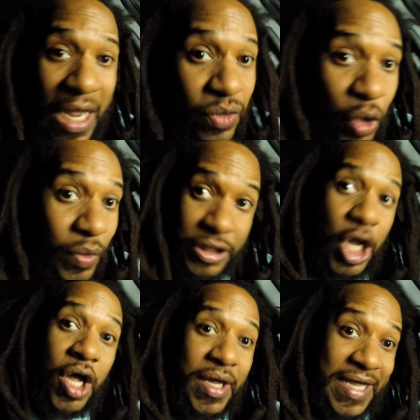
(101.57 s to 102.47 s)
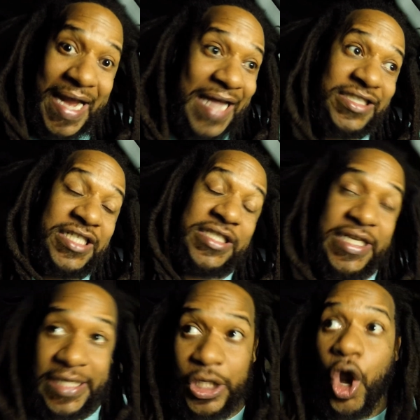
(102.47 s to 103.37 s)
I don't know where y'all
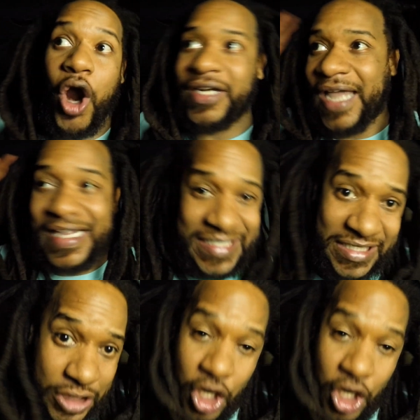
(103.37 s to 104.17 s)
N-I-G-G-E-R-S